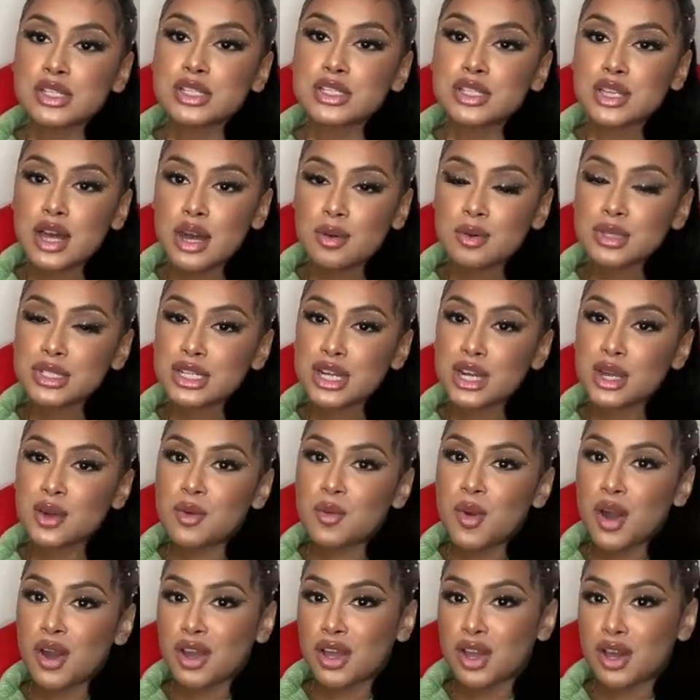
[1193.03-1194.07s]
So I wish I could
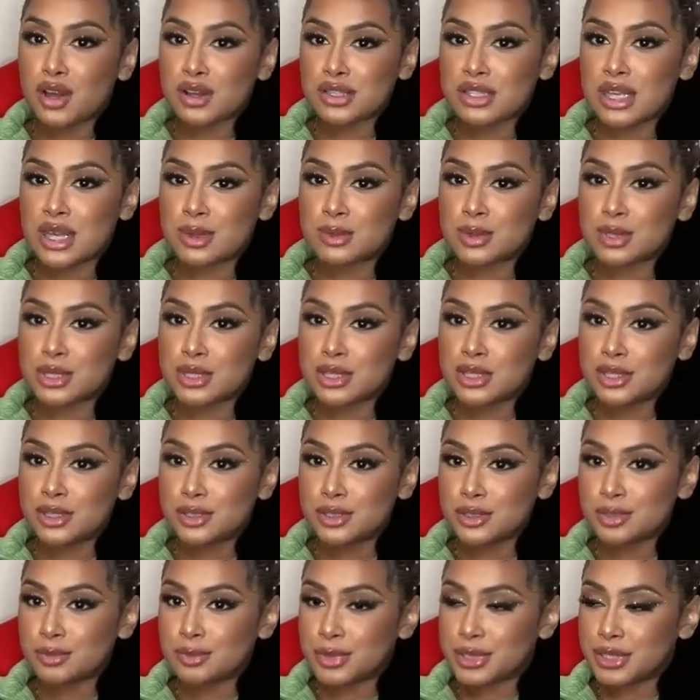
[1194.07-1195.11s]
walk in all types of
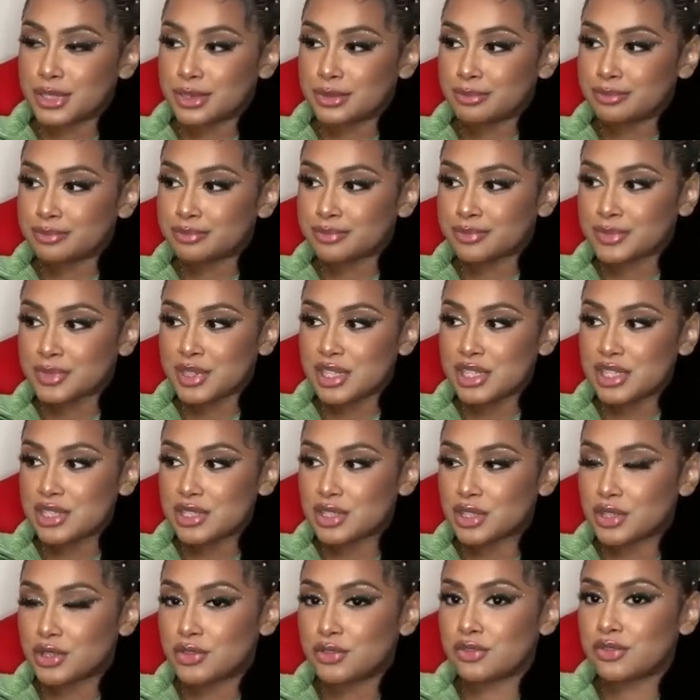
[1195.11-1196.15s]
heels, but these
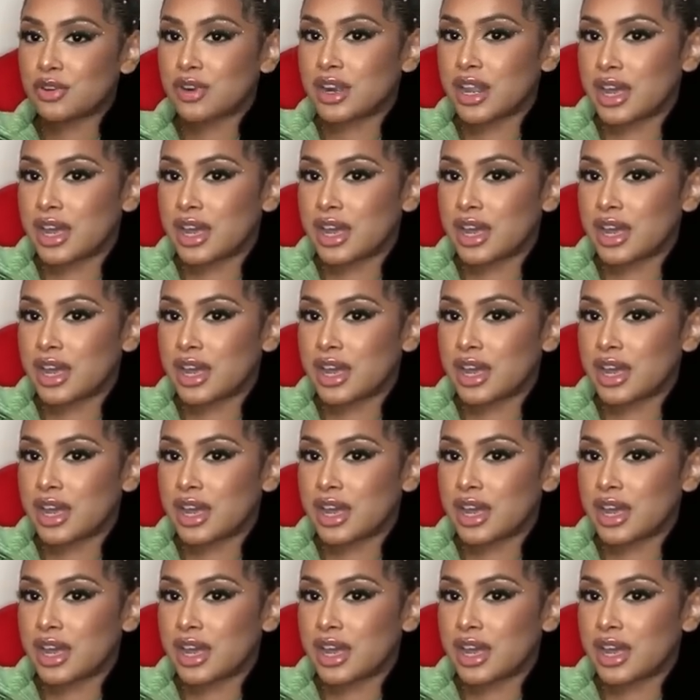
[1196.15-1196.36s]
will do for